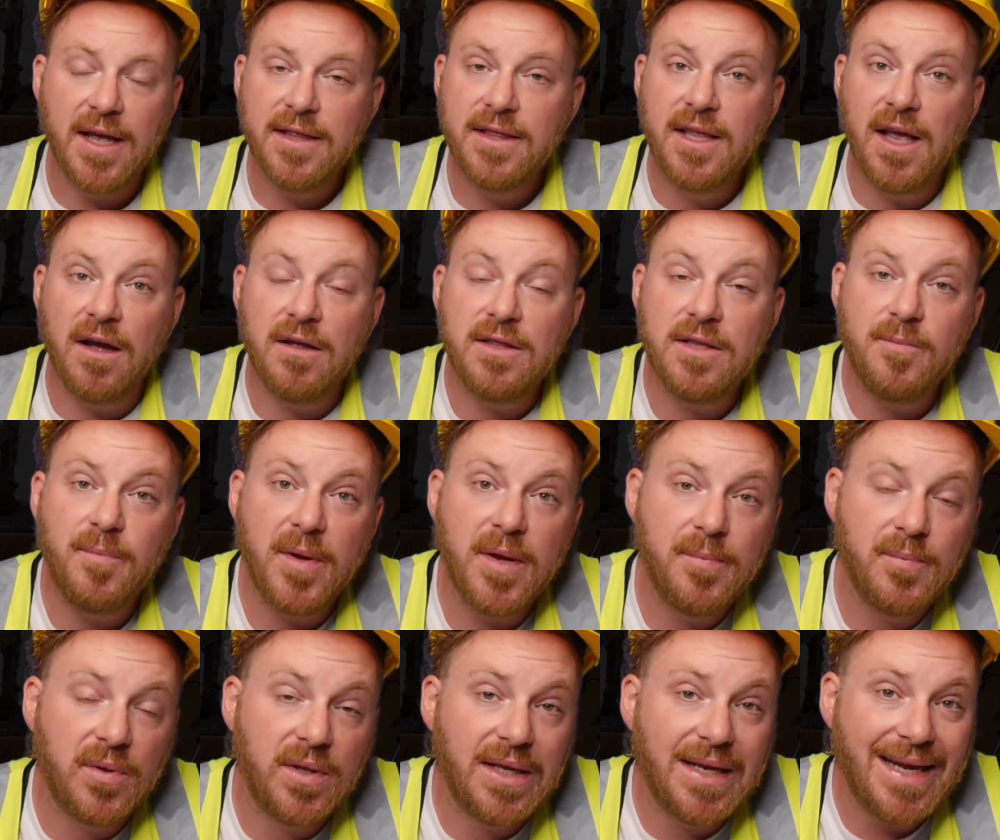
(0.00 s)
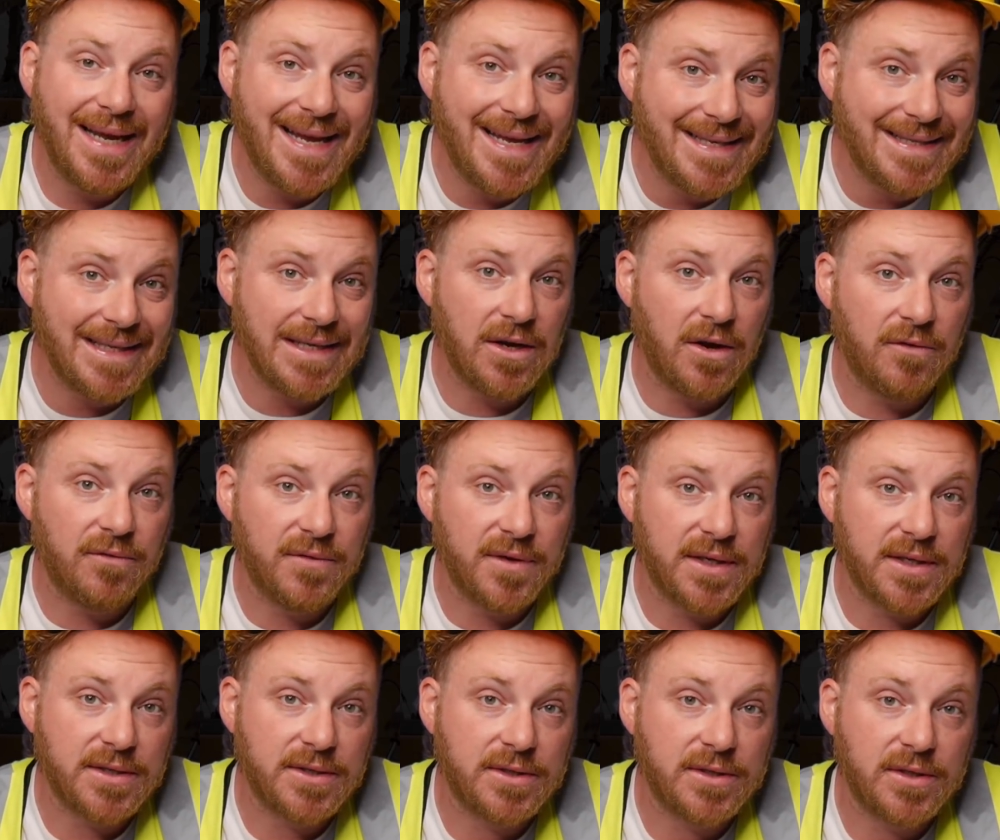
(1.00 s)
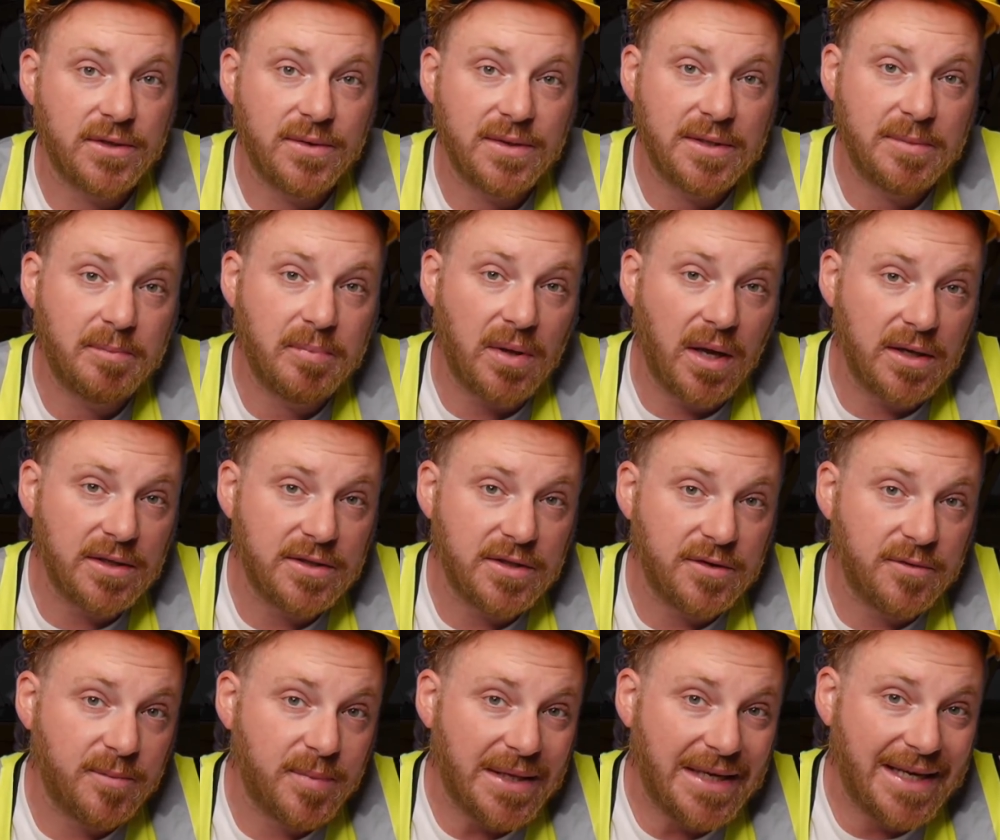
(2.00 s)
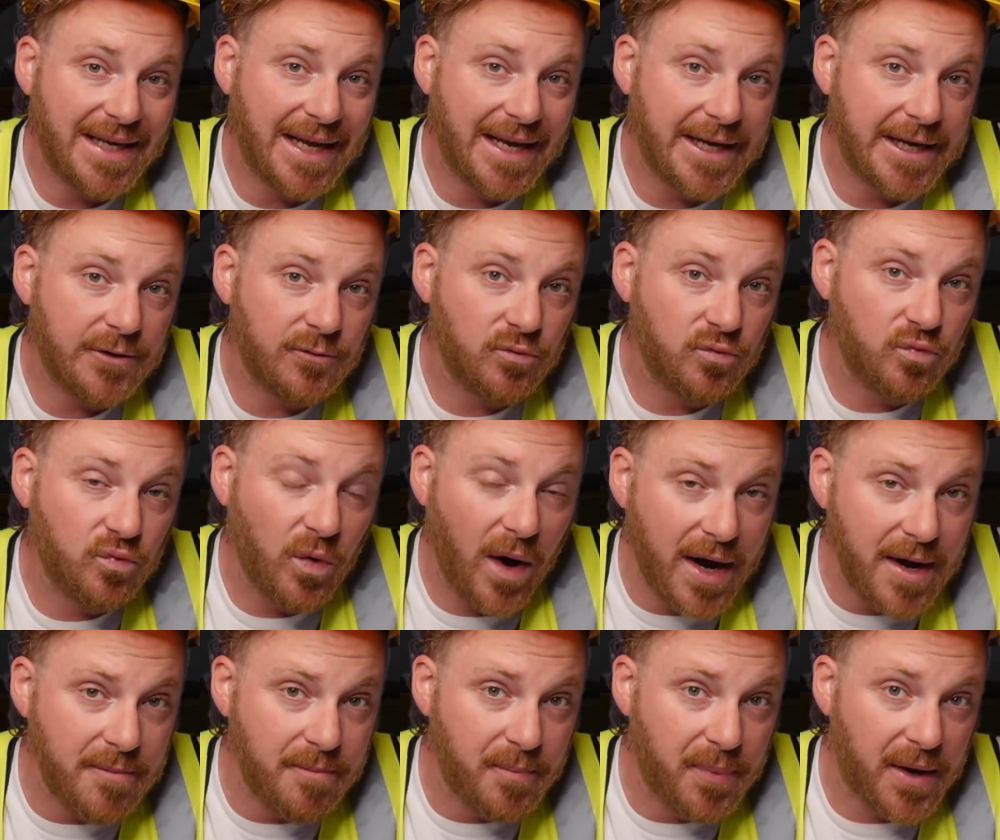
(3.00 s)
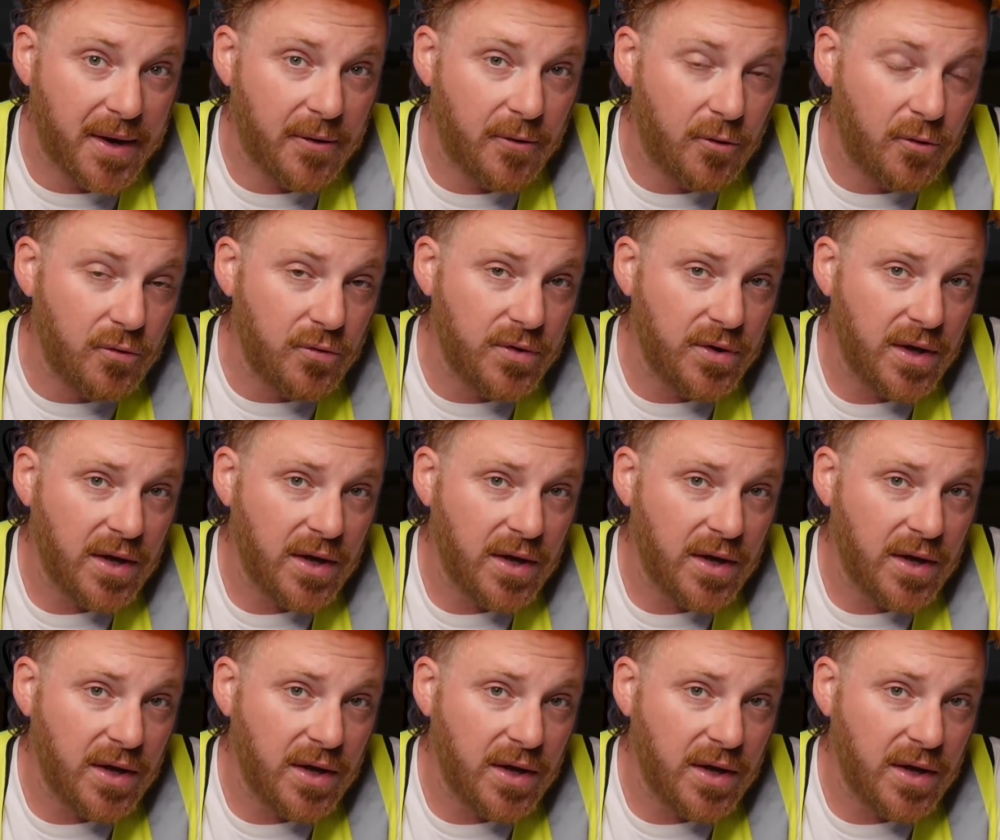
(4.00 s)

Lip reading: The only people it isn't obvious to is blokes who've been getting red-pilled